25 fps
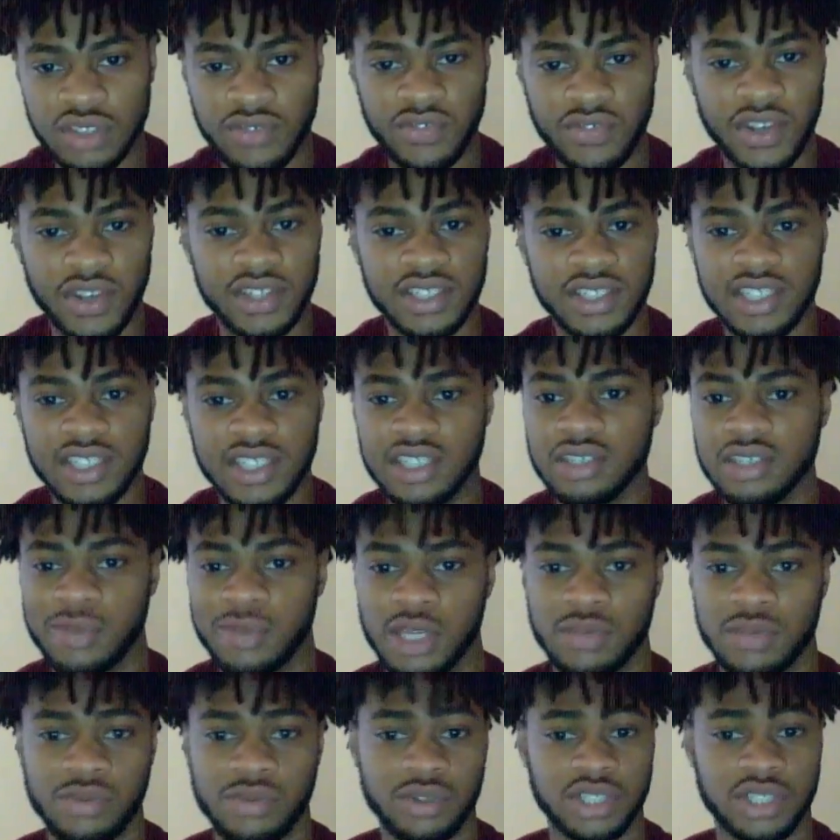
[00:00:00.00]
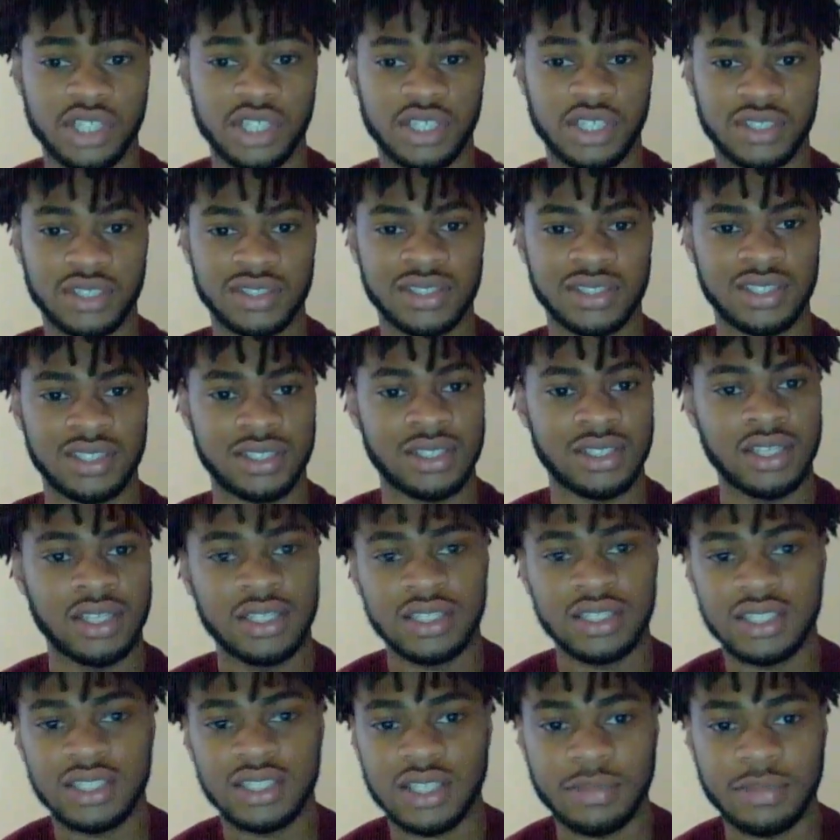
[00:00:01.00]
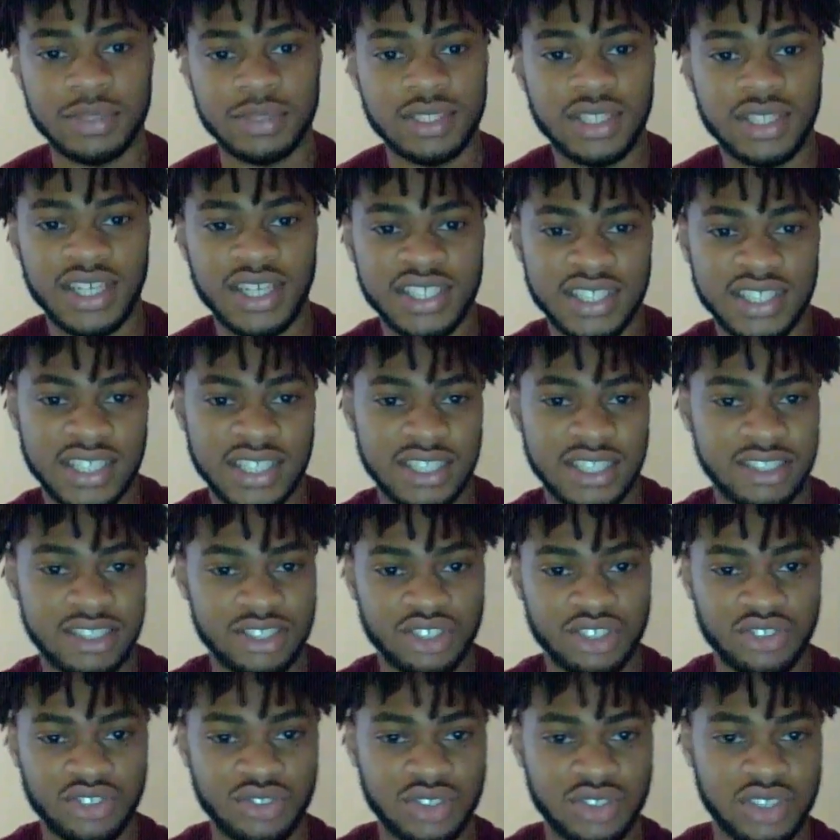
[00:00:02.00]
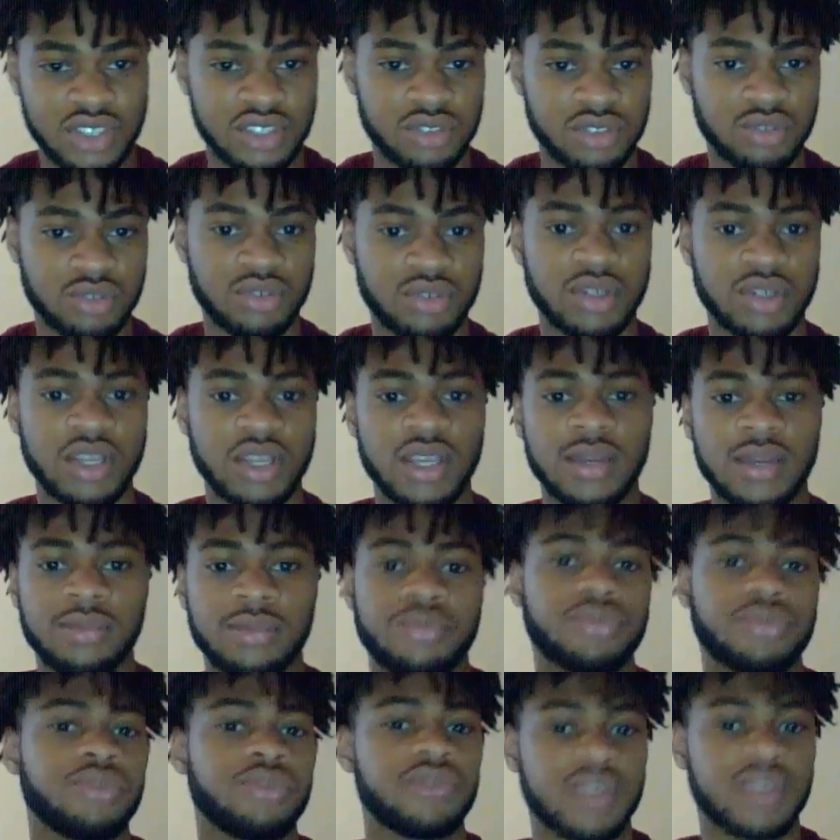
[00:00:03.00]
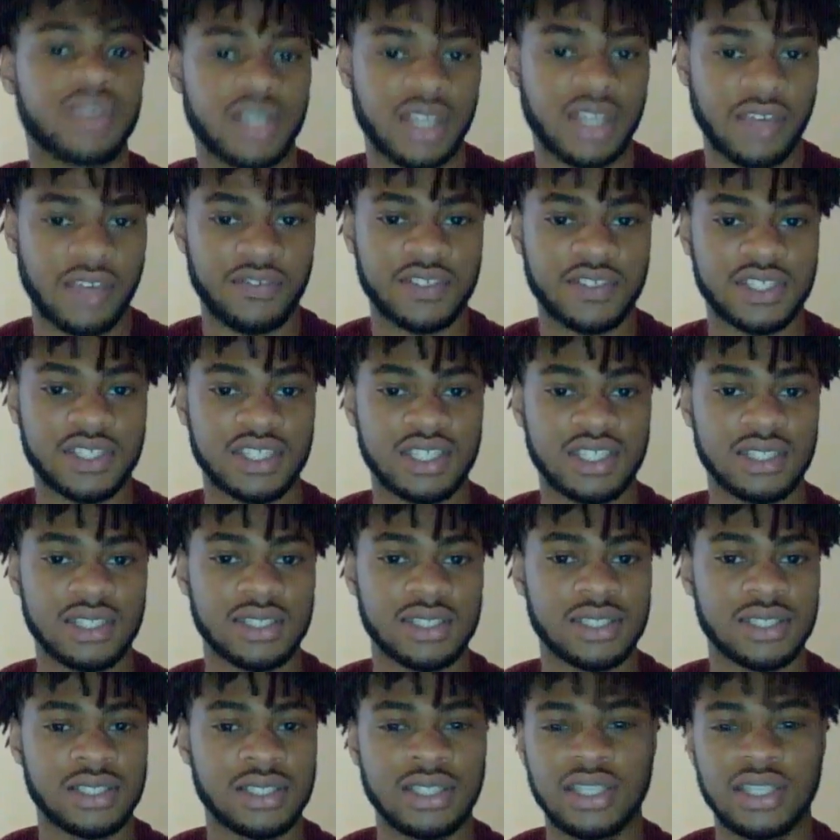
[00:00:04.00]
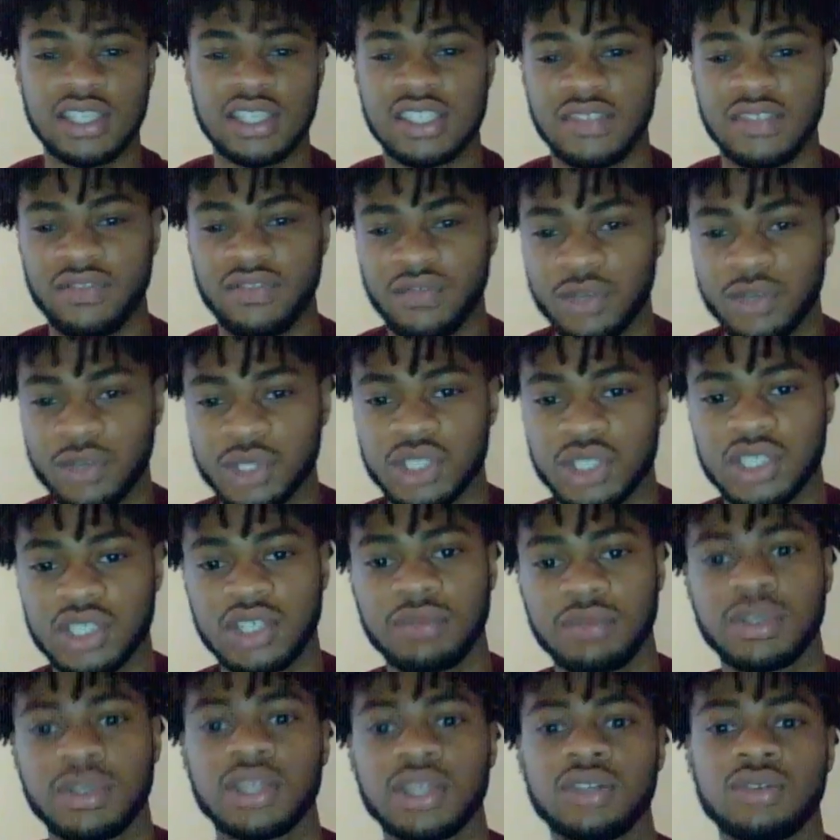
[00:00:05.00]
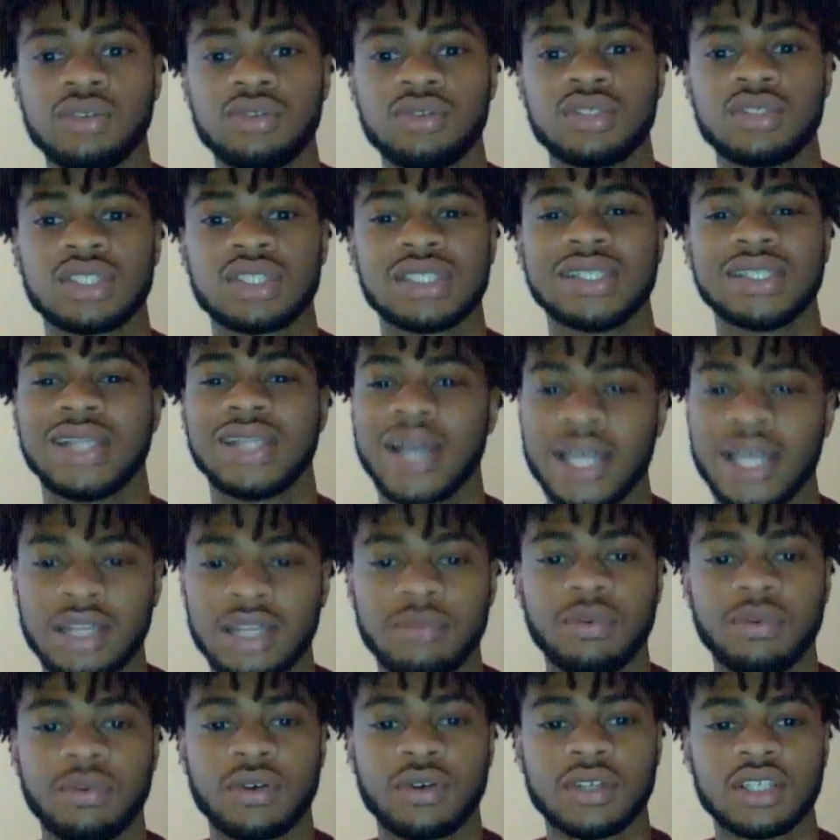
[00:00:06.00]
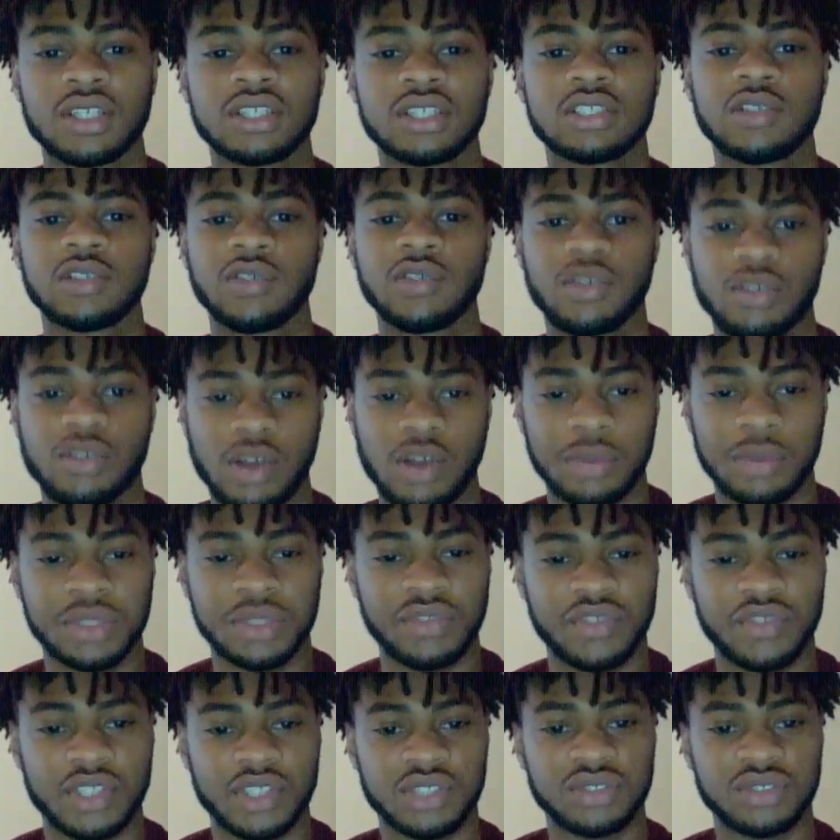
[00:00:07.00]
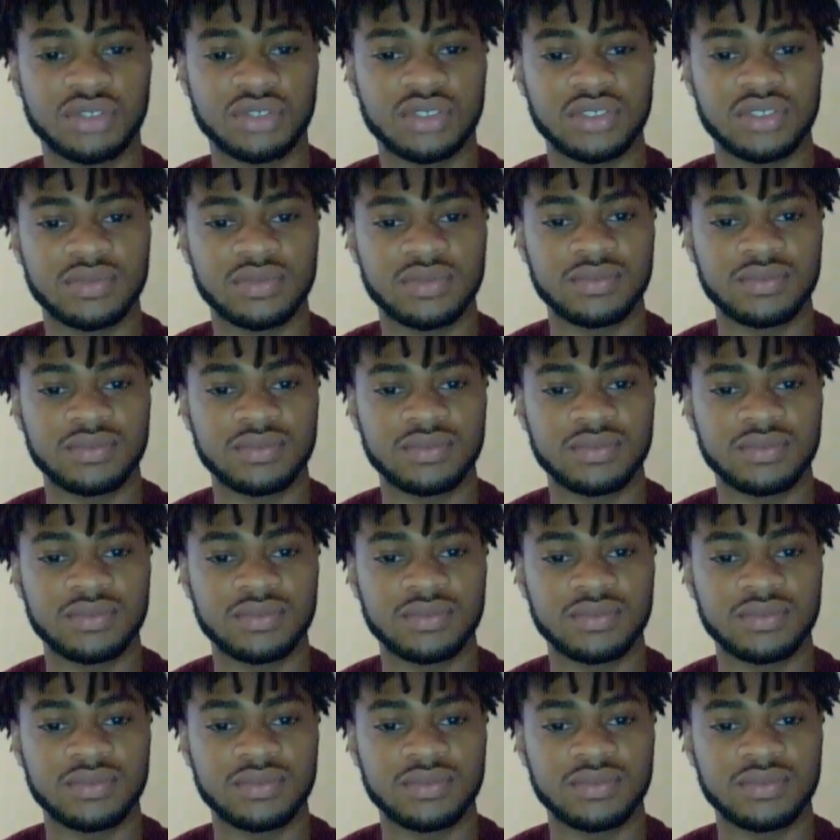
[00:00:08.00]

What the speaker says: to fund economic projects and subsidizing industries or improving deficits, is unfortunately being used to line the pockets of corrupt officials.